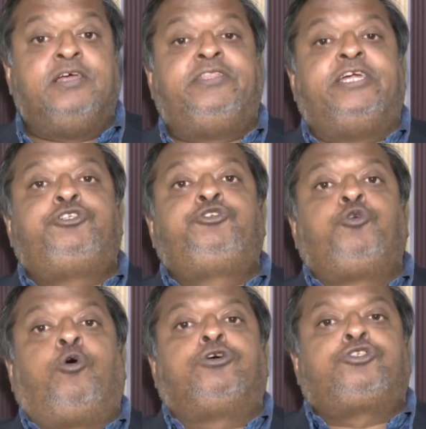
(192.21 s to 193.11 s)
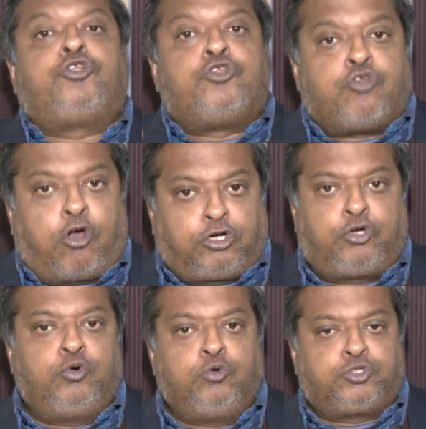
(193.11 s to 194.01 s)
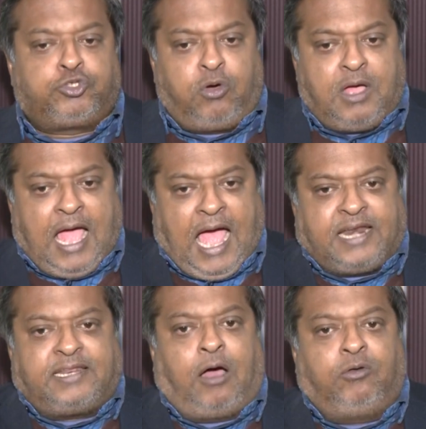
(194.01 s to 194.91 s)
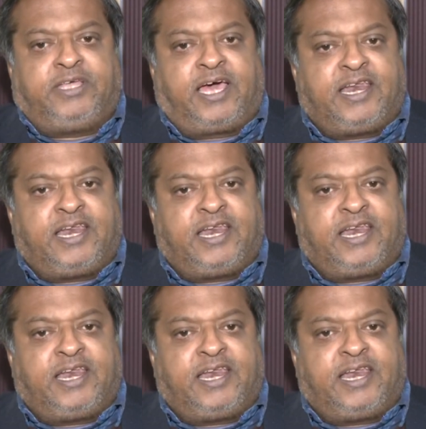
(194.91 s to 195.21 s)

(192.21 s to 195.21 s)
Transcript: They chose not to do so, and now they are